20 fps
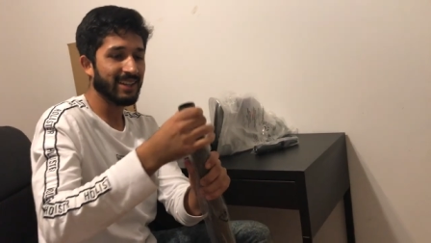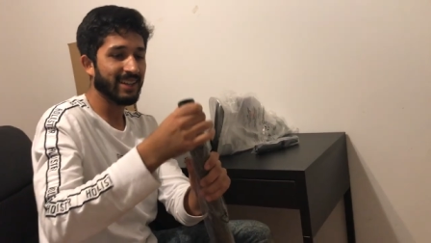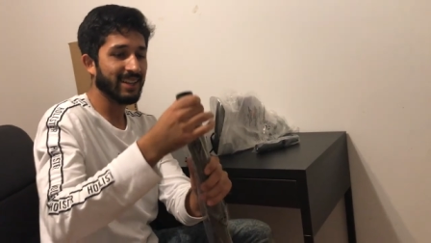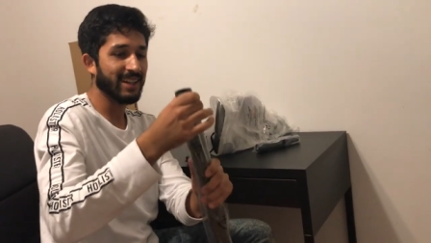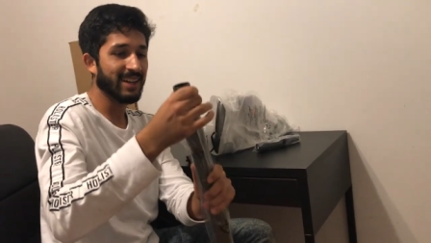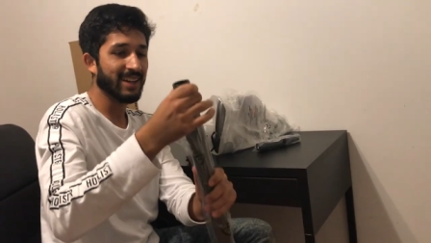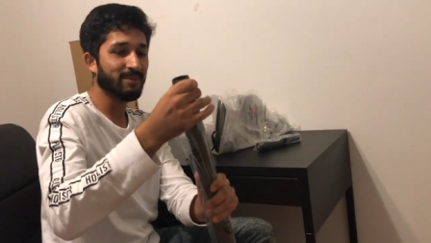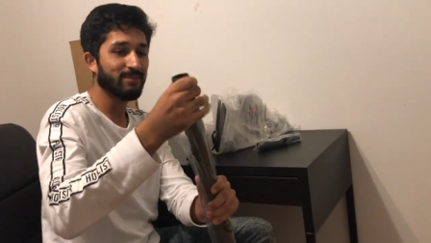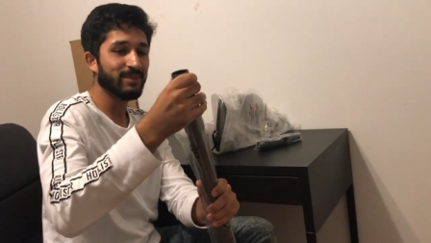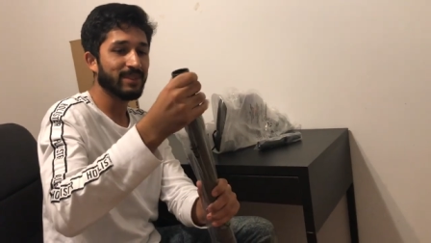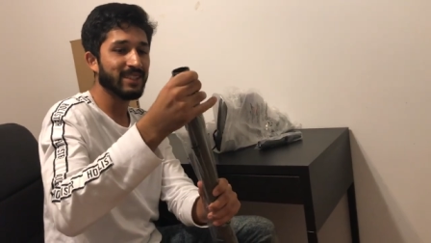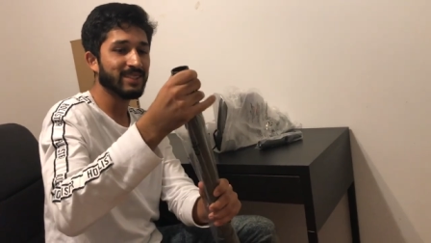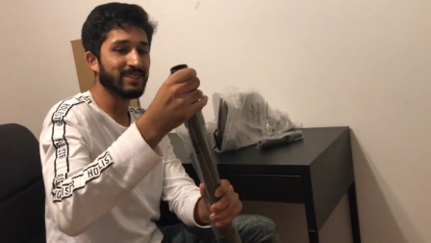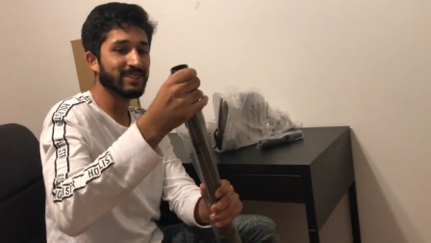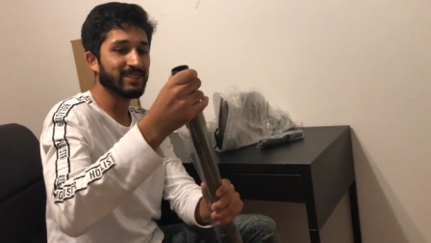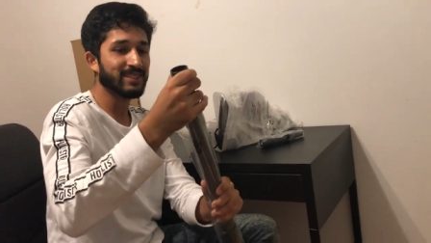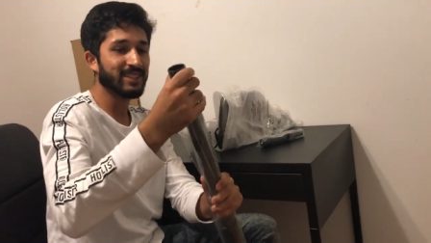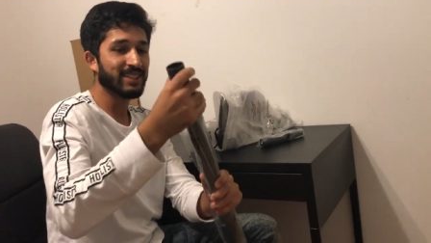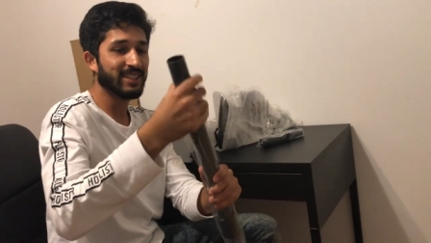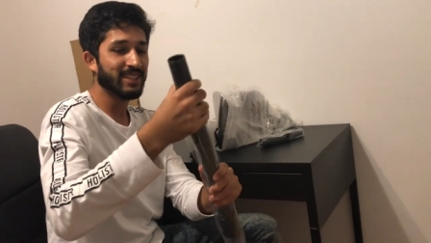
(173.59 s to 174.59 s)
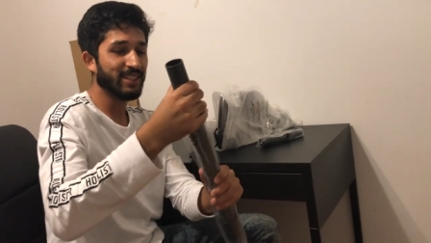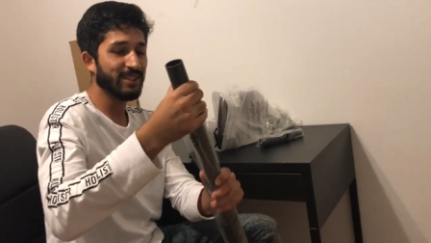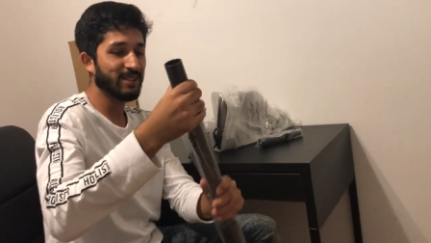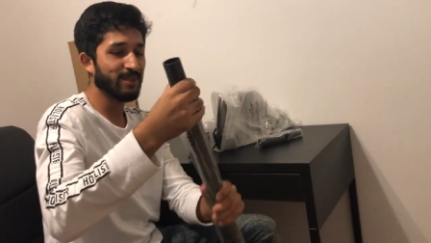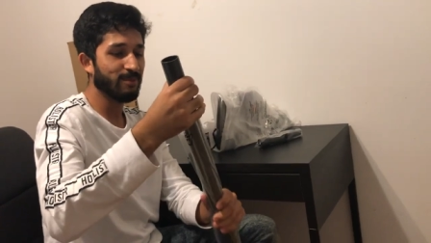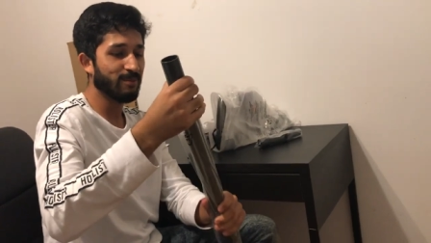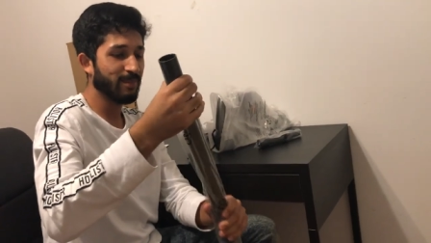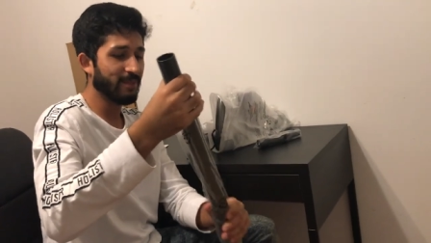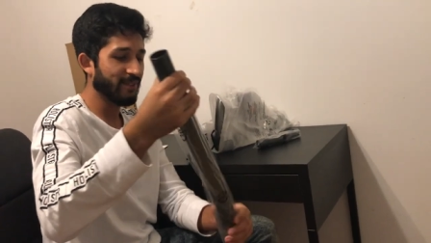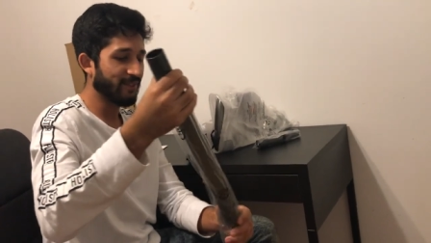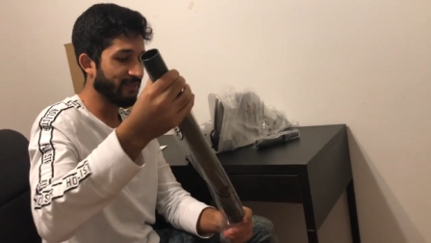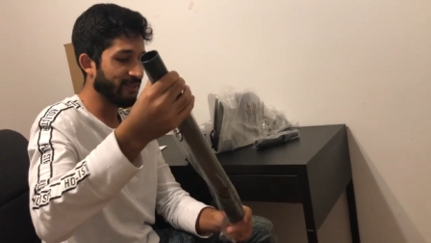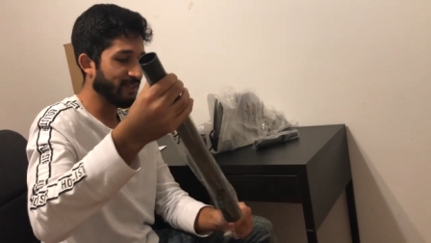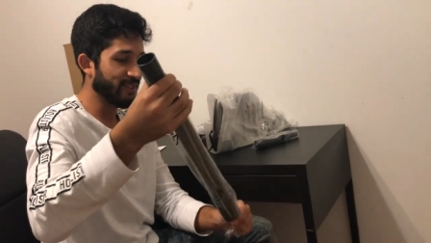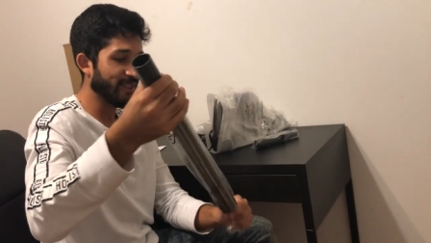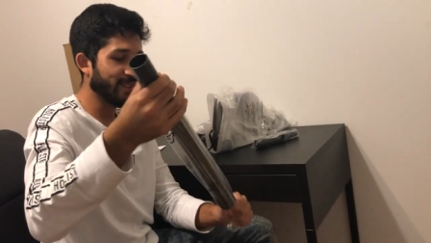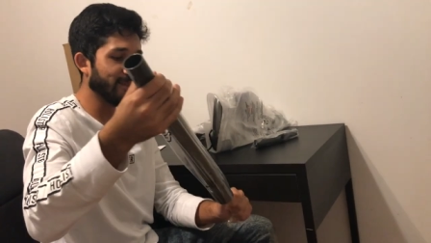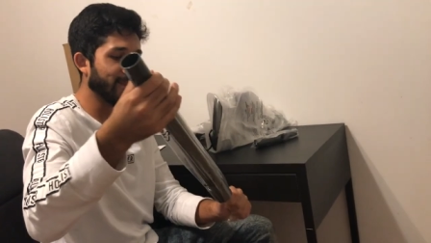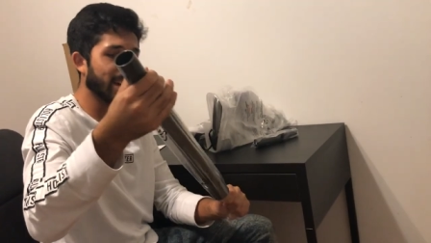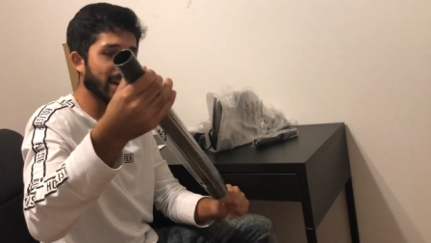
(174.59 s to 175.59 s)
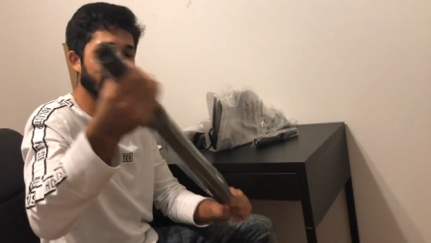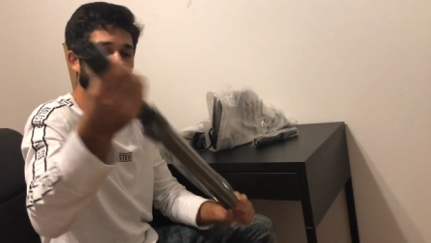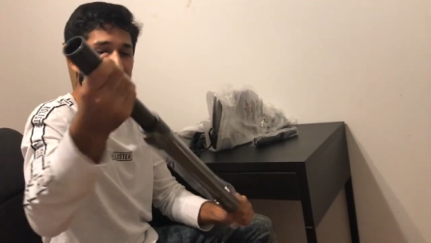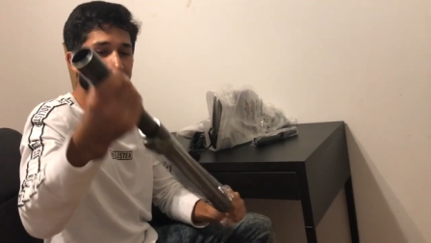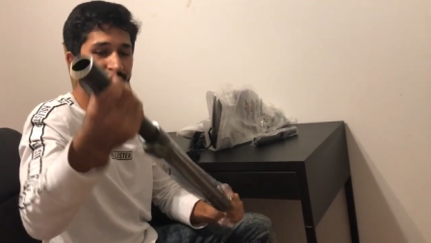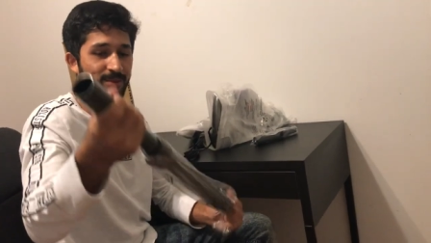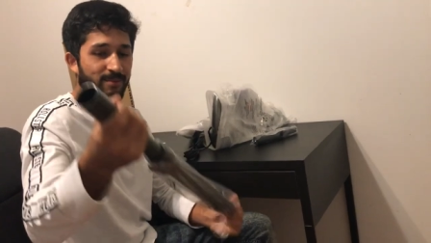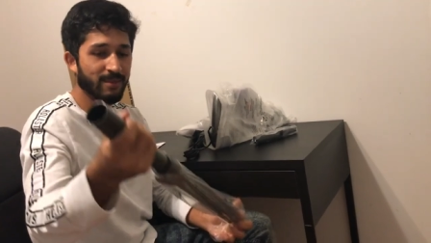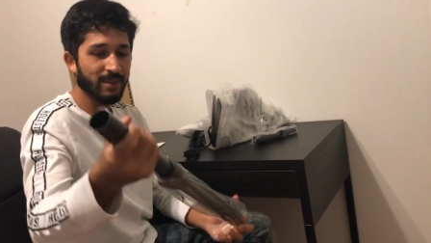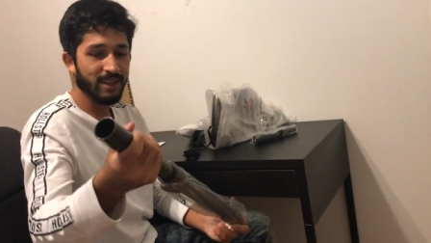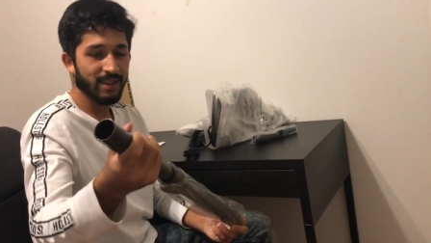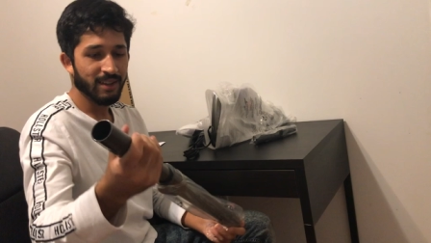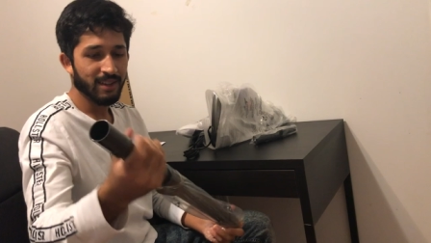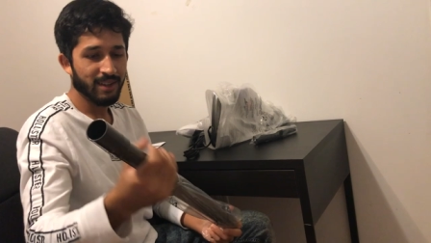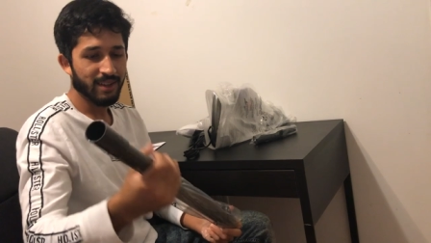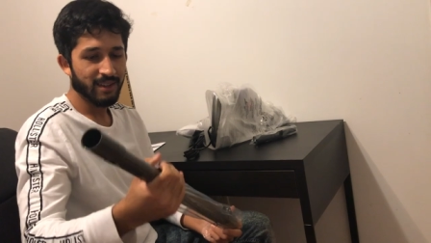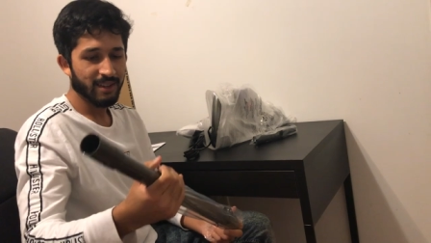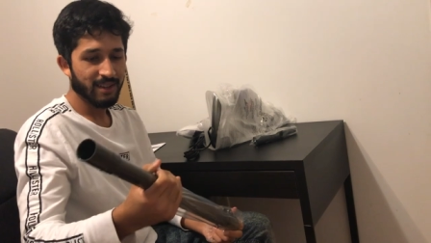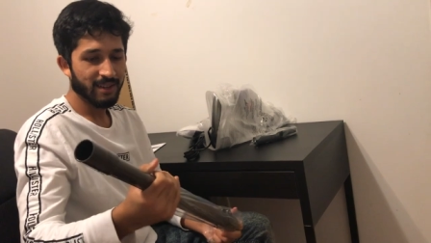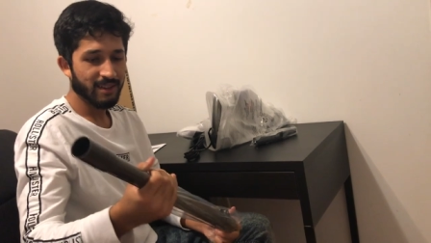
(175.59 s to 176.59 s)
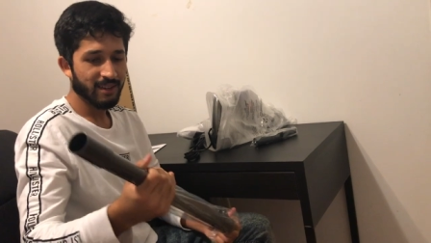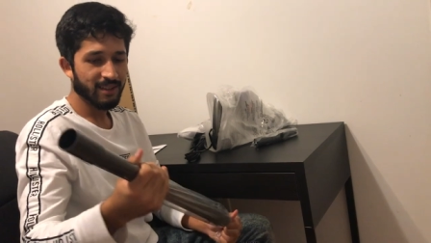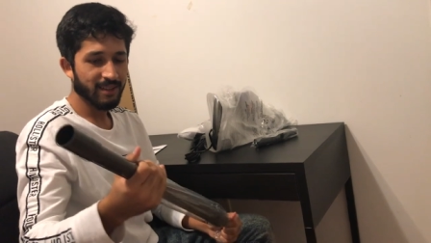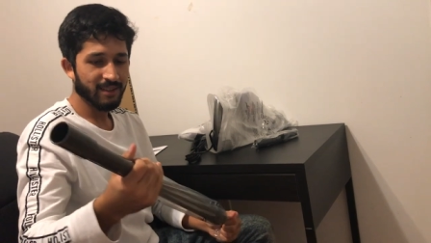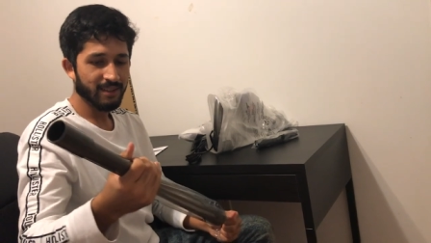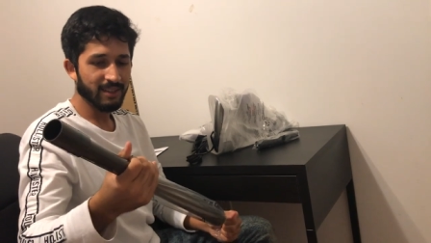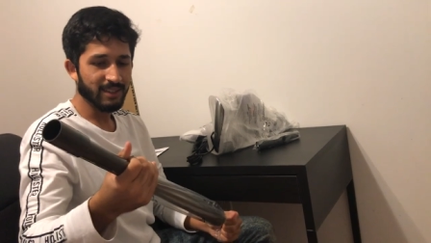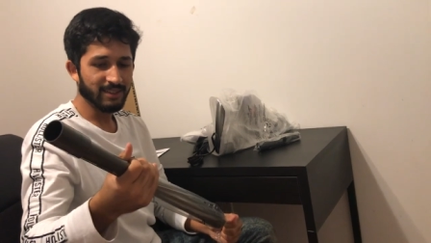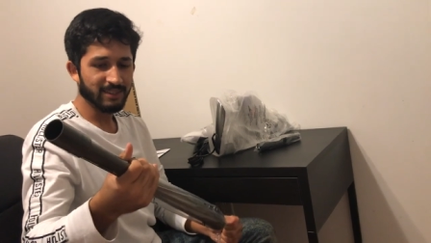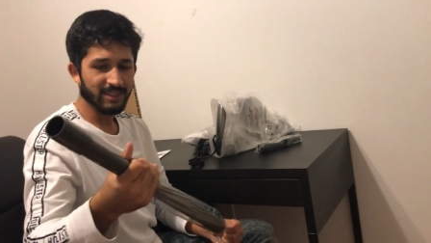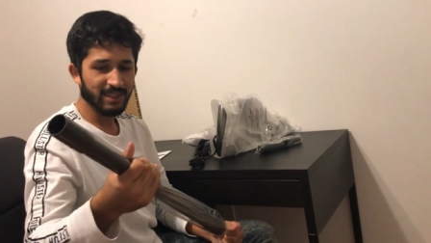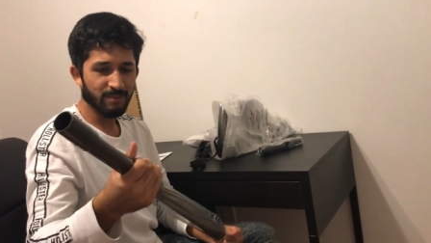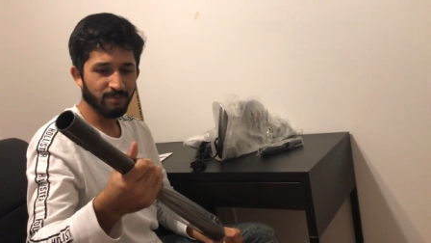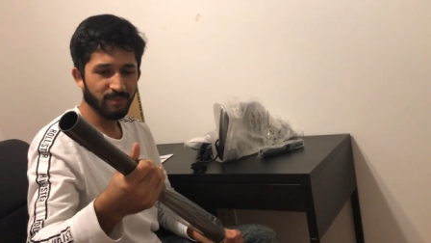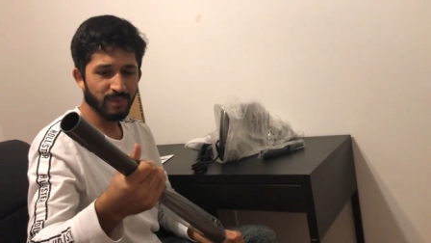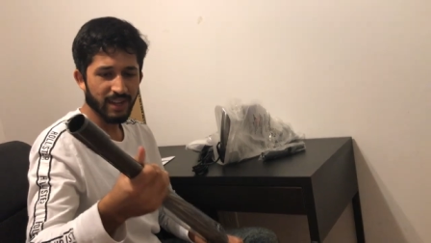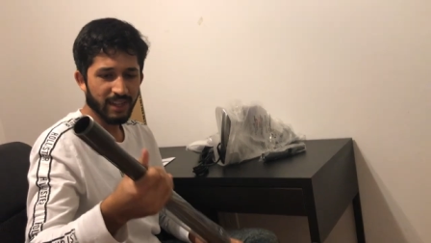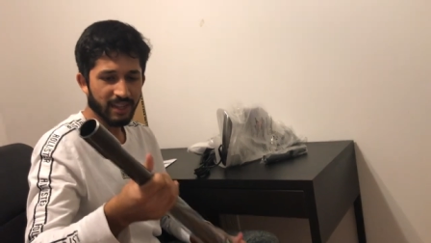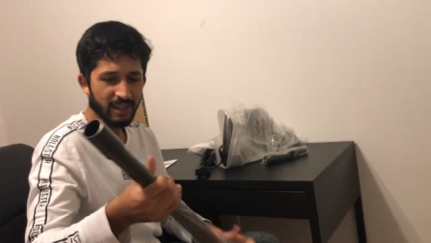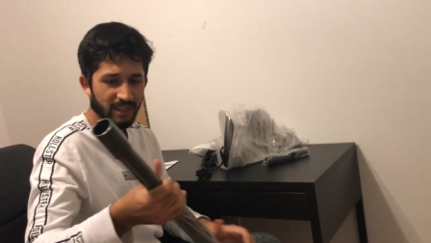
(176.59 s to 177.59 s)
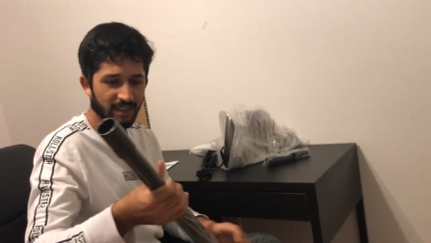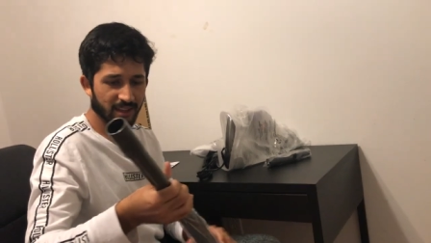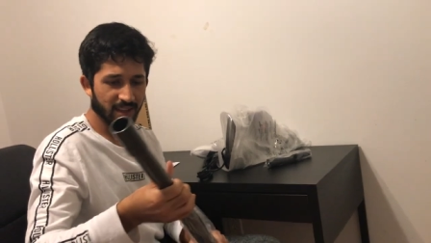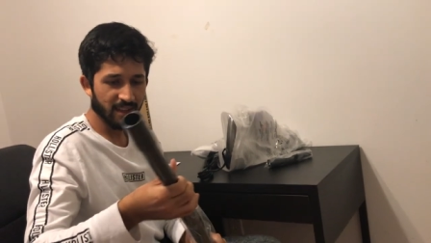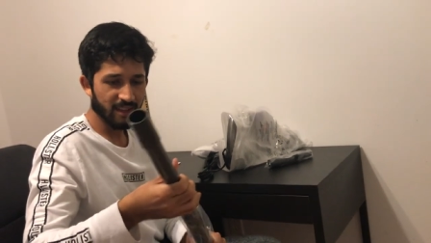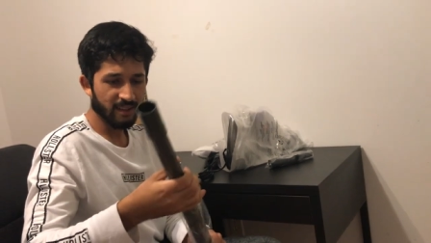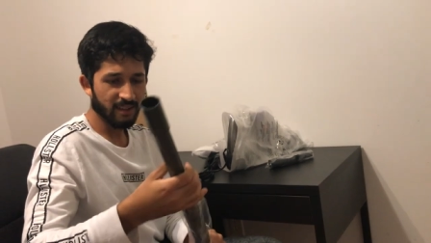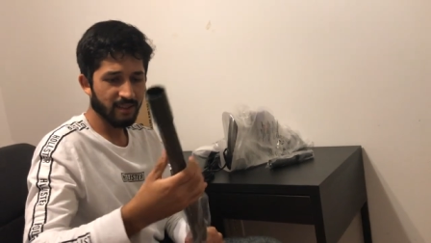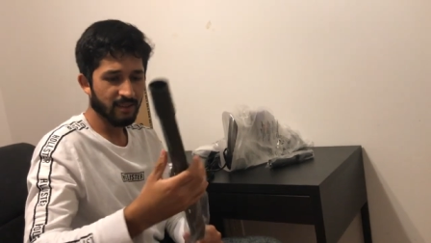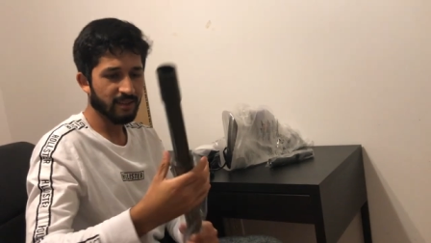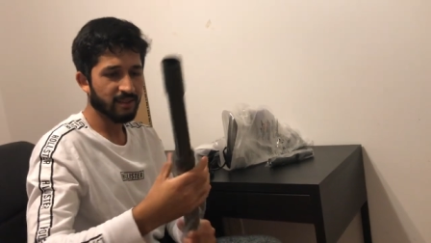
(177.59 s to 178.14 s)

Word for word: yep, this is the tube for the vacuum. Let's not break anything.